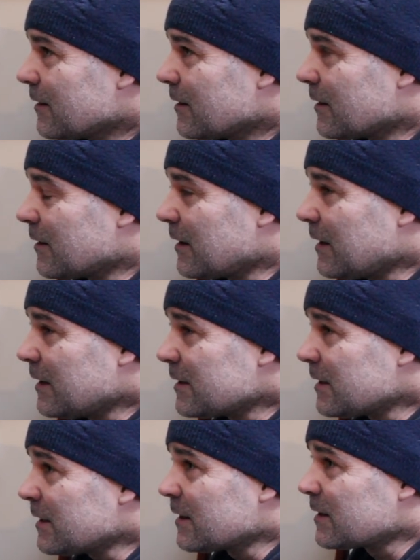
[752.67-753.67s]
the
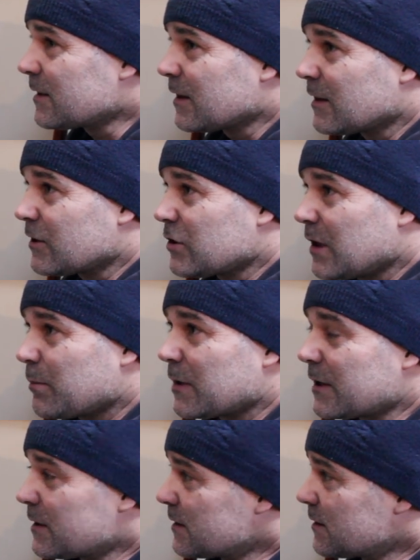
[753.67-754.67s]
easiest and the
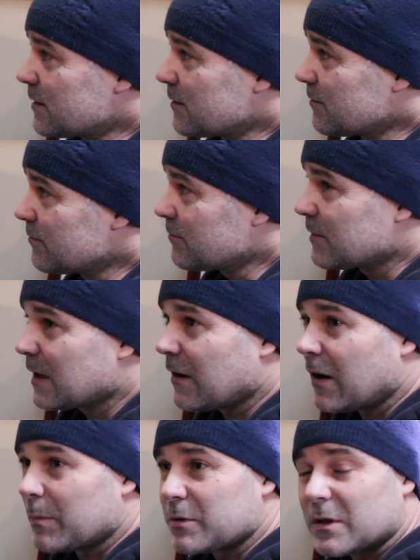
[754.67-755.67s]
cheapest
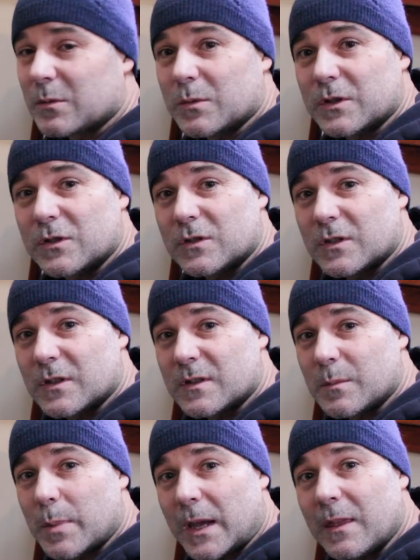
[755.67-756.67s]
option was
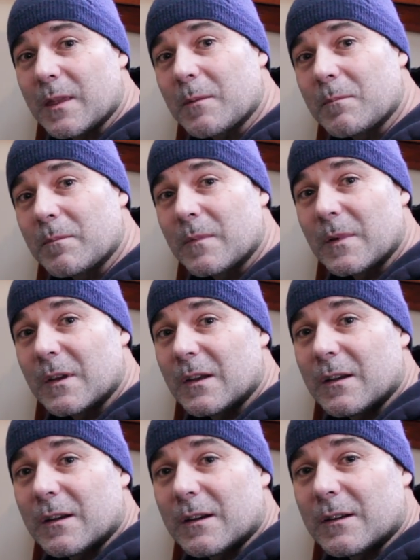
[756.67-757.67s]
just to paint them.
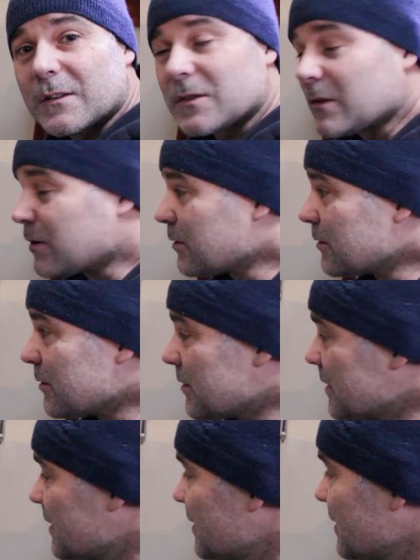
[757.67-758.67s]

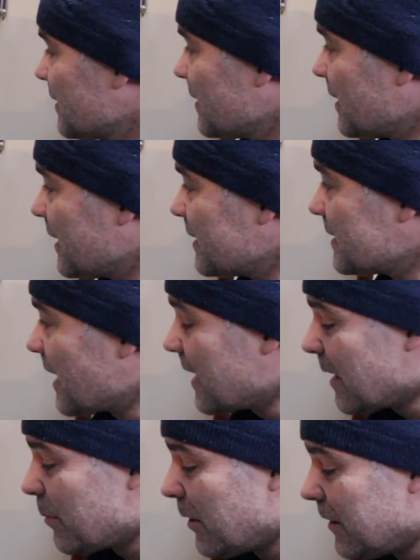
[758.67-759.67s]
So I
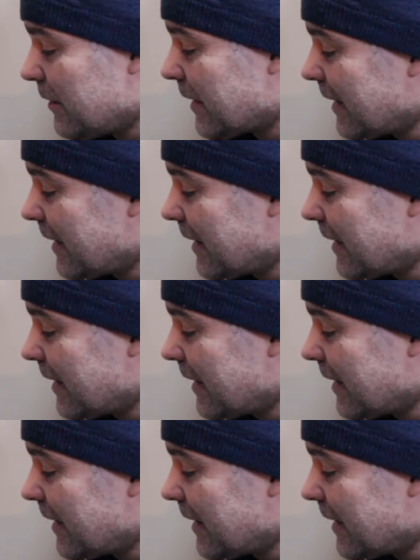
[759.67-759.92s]
sat up all